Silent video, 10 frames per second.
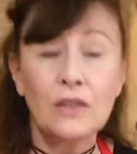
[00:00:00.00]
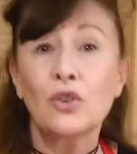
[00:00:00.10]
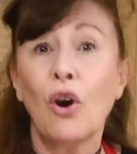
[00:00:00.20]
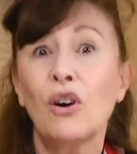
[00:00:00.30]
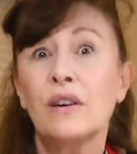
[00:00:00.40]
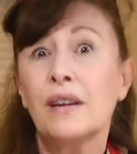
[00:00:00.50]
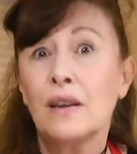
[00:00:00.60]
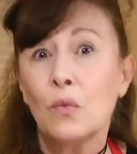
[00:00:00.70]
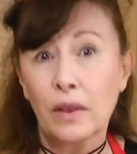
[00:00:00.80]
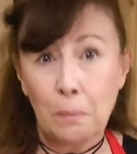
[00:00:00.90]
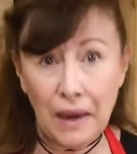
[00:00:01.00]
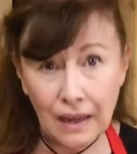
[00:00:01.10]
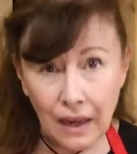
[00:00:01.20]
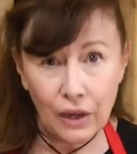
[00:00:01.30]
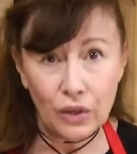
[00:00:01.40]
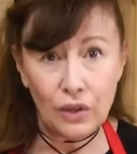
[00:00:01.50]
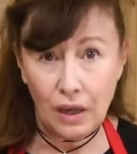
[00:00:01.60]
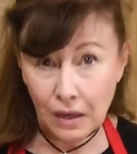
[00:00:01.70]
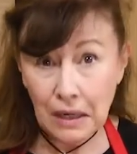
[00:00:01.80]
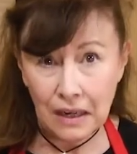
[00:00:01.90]
this already with my kale
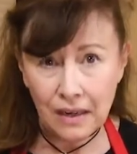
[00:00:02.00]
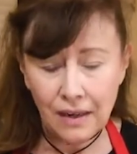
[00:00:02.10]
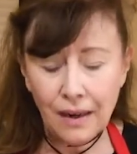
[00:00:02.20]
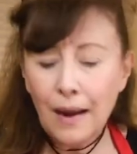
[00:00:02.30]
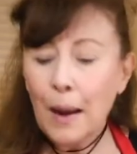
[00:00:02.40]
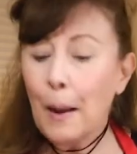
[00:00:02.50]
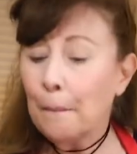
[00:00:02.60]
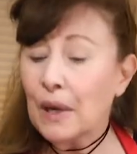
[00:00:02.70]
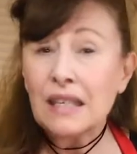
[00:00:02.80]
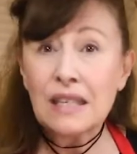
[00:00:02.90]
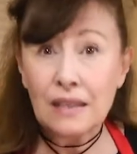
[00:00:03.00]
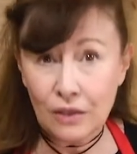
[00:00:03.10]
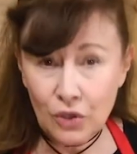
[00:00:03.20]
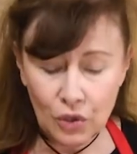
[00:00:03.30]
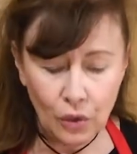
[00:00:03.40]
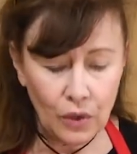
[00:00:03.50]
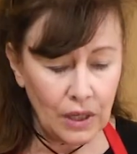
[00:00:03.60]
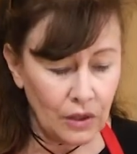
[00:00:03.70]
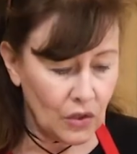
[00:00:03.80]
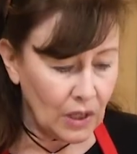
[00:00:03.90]
cut in, but I didn't, so
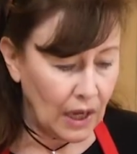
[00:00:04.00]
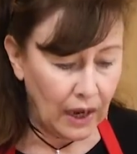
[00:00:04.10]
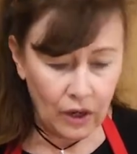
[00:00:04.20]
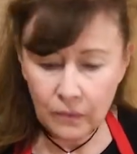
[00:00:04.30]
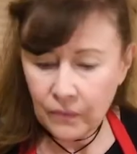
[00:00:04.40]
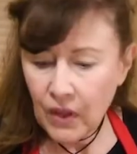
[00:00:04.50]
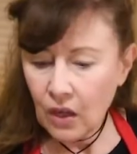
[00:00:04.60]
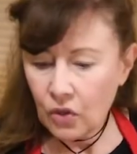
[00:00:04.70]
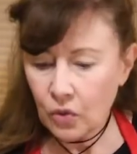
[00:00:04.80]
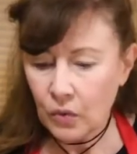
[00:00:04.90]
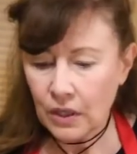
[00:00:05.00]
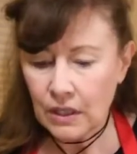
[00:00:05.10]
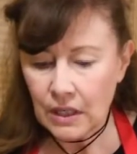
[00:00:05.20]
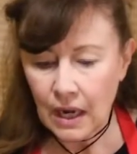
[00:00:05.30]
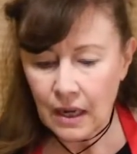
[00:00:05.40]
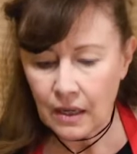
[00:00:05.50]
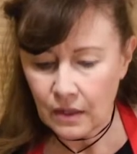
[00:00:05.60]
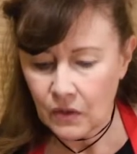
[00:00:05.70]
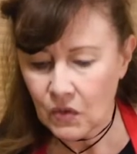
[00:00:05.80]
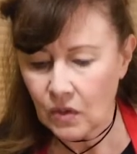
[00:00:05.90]
here's the kale. So we're gonna
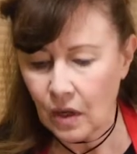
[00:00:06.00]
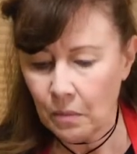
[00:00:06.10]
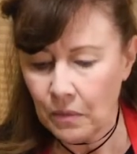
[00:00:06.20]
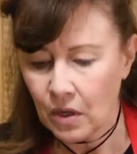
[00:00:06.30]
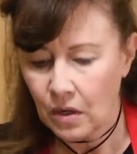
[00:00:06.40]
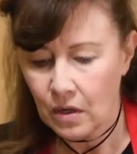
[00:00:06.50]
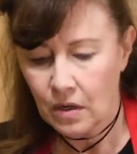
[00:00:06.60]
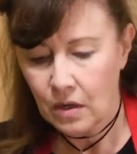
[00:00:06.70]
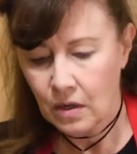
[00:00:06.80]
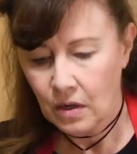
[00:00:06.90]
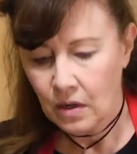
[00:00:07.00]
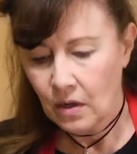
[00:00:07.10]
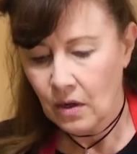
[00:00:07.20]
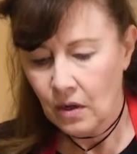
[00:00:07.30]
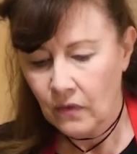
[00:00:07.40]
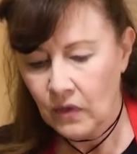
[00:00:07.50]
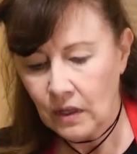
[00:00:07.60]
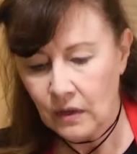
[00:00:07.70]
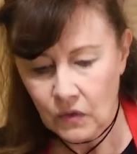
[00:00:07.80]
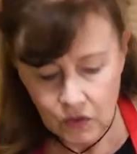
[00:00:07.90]
take some of
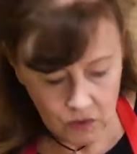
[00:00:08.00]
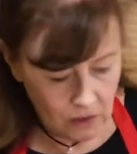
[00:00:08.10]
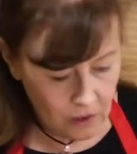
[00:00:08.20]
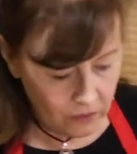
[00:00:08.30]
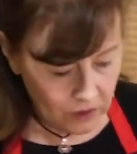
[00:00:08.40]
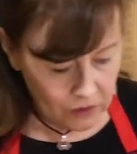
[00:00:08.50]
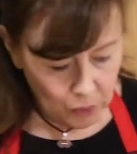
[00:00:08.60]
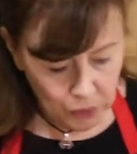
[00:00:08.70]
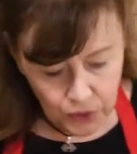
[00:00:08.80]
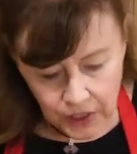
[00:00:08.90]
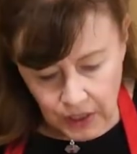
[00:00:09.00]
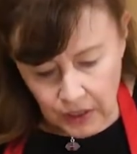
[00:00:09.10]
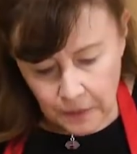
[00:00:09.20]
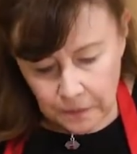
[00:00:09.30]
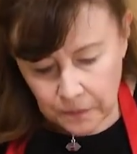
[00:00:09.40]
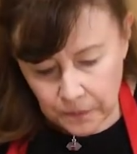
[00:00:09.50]
this pre-washed